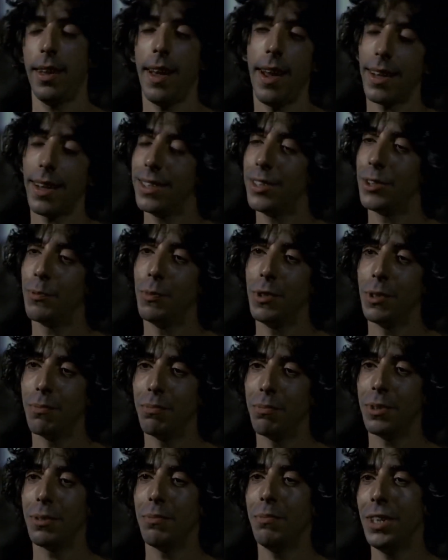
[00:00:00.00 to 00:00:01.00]
How could this be a
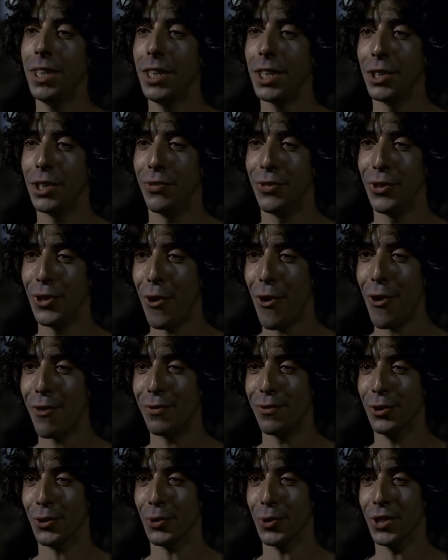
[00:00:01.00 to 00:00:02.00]
big meeting if the
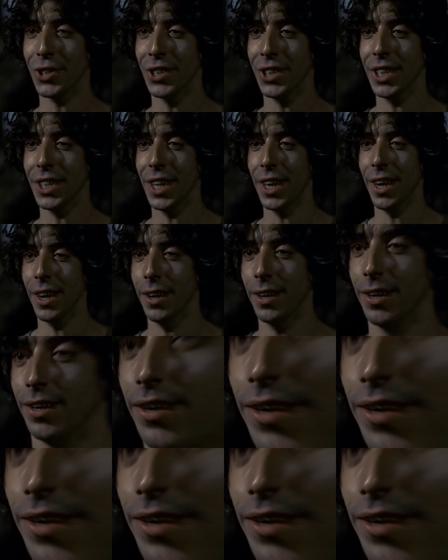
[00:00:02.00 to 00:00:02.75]
Orphans wasn't there?